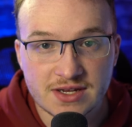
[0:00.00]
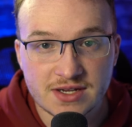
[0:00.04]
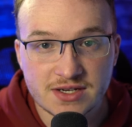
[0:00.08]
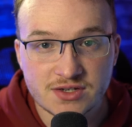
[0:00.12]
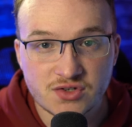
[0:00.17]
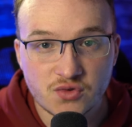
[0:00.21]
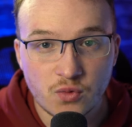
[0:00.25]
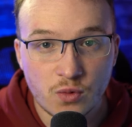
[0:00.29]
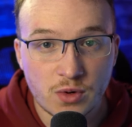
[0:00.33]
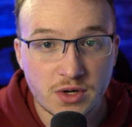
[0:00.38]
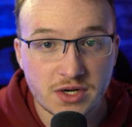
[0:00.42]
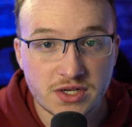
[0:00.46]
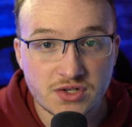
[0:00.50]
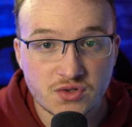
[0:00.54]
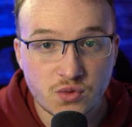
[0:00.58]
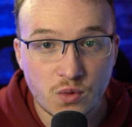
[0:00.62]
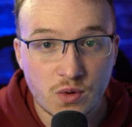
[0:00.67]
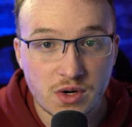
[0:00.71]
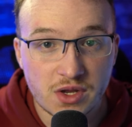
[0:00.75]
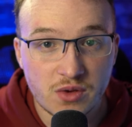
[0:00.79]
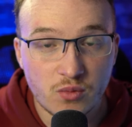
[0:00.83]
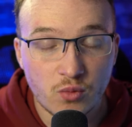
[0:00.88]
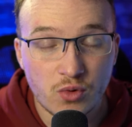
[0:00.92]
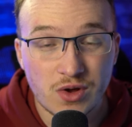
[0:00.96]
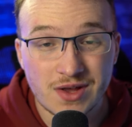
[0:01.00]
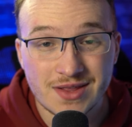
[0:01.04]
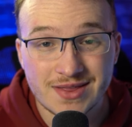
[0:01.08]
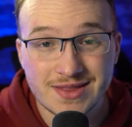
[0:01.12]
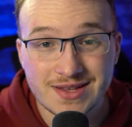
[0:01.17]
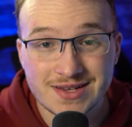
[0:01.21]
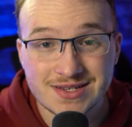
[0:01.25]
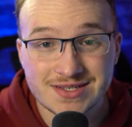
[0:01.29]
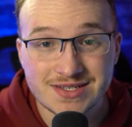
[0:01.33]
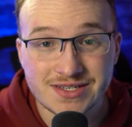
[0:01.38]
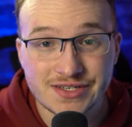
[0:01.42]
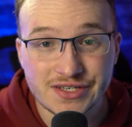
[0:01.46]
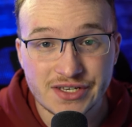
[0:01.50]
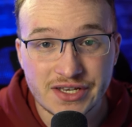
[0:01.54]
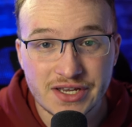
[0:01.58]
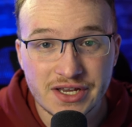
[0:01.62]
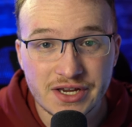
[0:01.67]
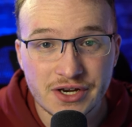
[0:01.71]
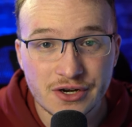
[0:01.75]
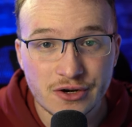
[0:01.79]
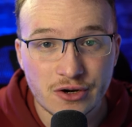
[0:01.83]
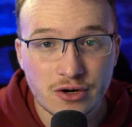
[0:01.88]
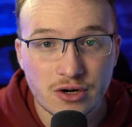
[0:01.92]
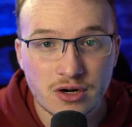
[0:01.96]
in 2021 this
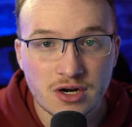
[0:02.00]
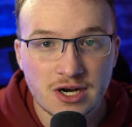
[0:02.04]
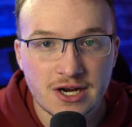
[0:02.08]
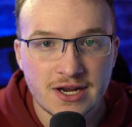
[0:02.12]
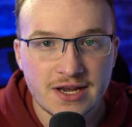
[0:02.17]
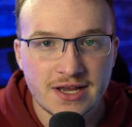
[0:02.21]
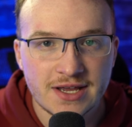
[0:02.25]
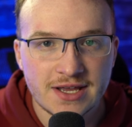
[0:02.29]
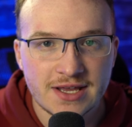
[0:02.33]
year,